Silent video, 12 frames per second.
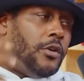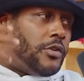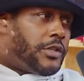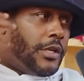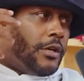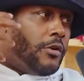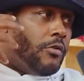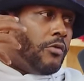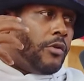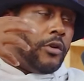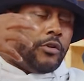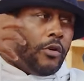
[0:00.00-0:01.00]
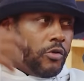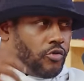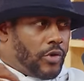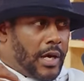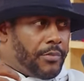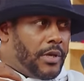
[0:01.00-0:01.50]
you still
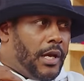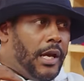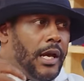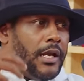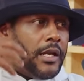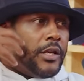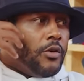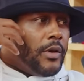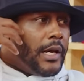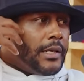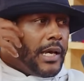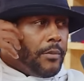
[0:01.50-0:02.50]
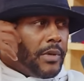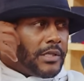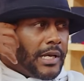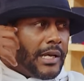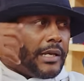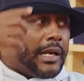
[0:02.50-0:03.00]
don't drop your head, and you got that
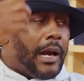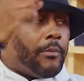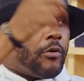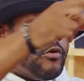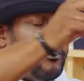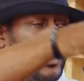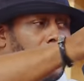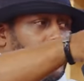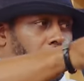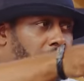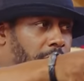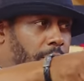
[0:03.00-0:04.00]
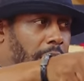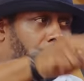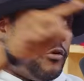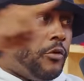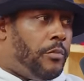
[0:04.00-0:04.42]
mentality that I'm gonna beat you this play.